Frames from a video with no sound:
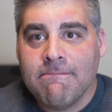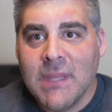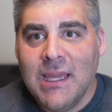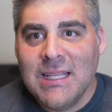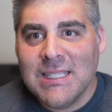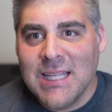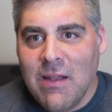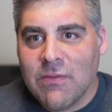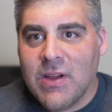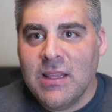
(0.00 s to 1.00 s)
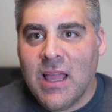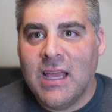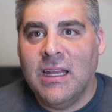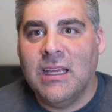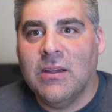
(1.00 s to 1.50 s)
It's not
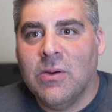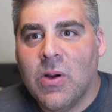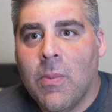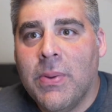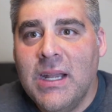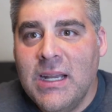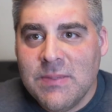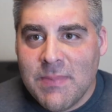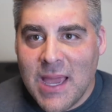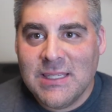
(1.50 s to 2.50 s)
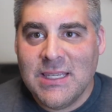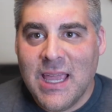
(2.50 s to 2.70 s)
redlining, but it is maxing